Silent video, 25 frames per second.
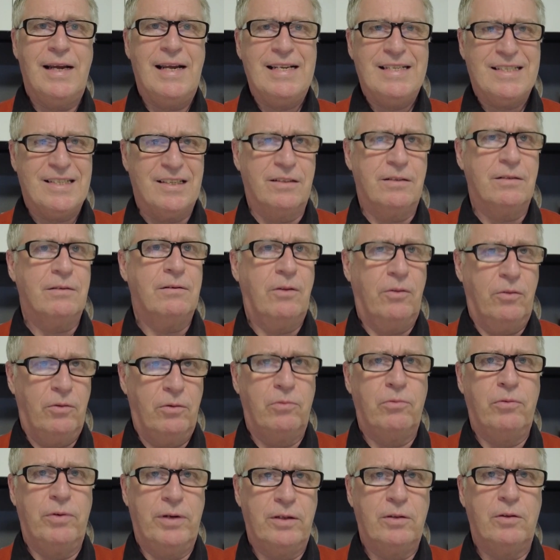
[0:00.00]
isn't
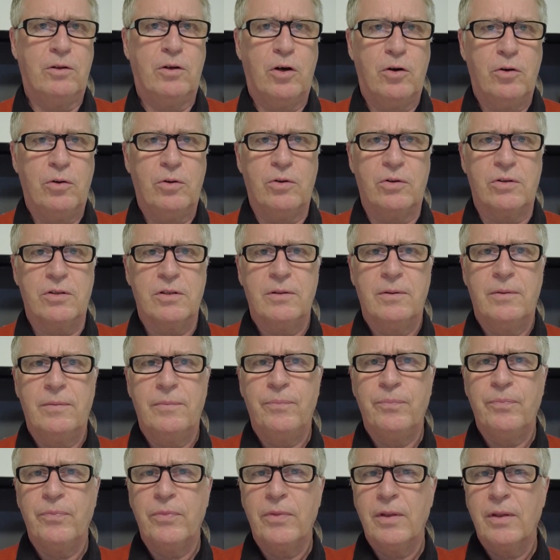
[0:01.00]
the real cause.
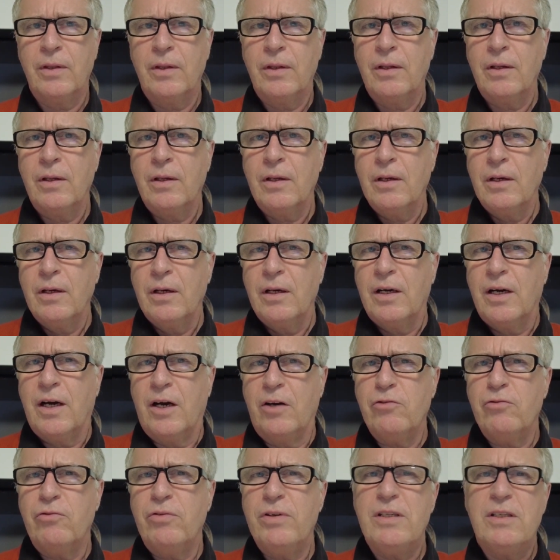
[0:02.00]

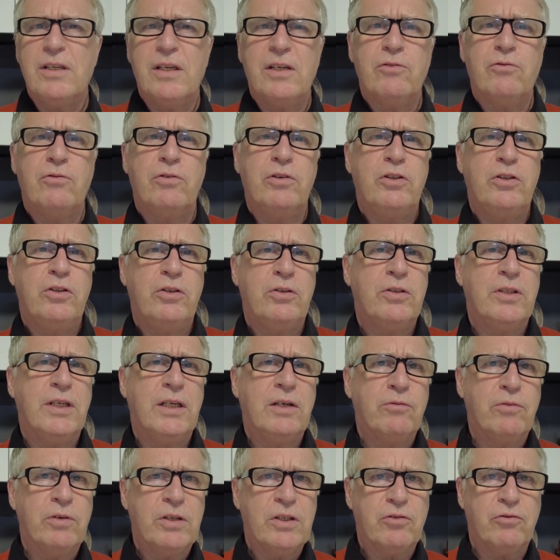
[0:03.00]
Countries
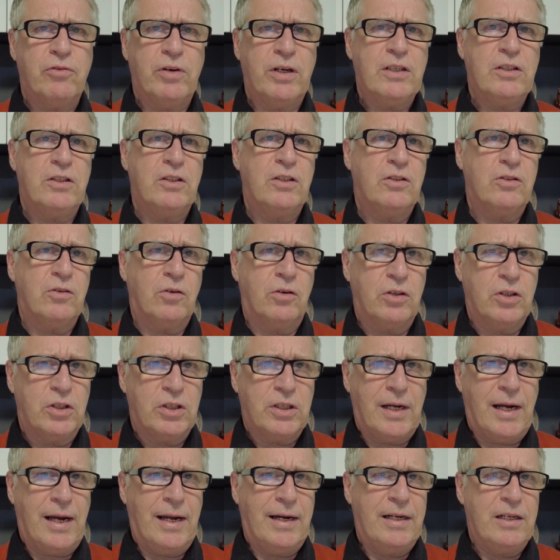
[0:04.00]
introducing restrictions on
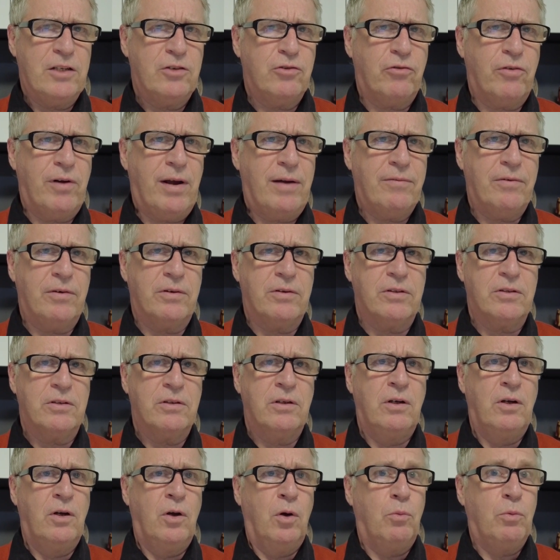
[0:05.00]
Chinese travelers,
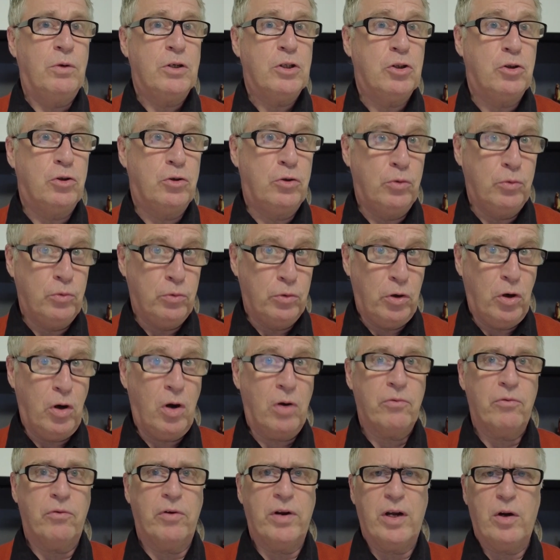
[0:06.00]
which do
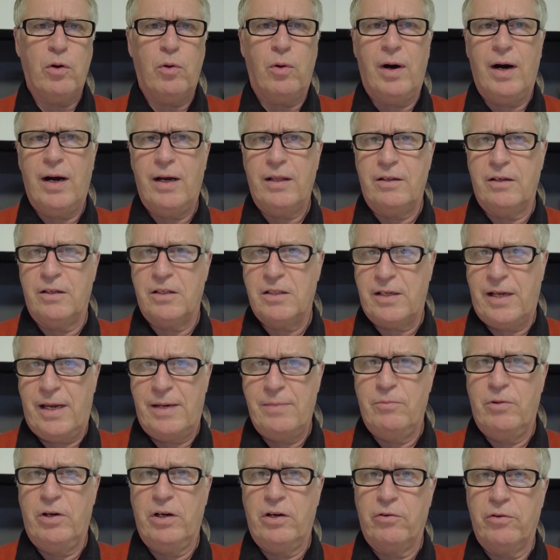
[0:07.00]
not require the
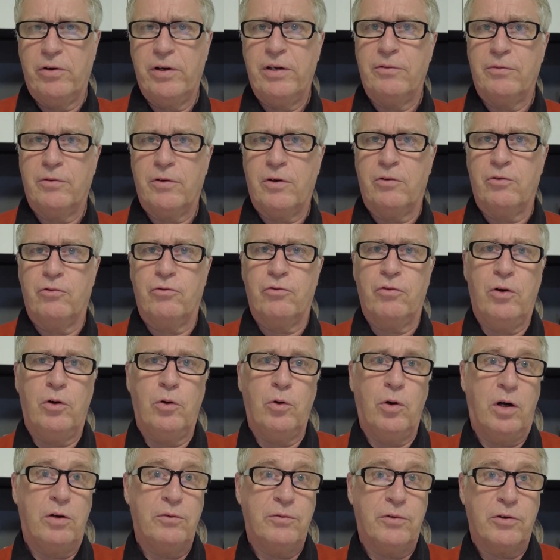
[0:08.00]
same degree of
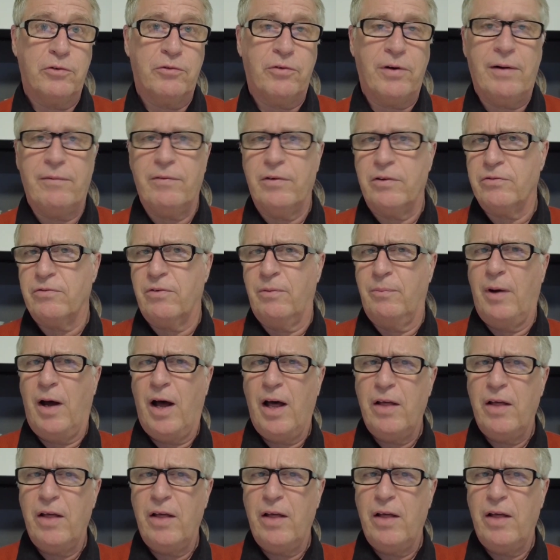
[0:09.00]
control over travelers from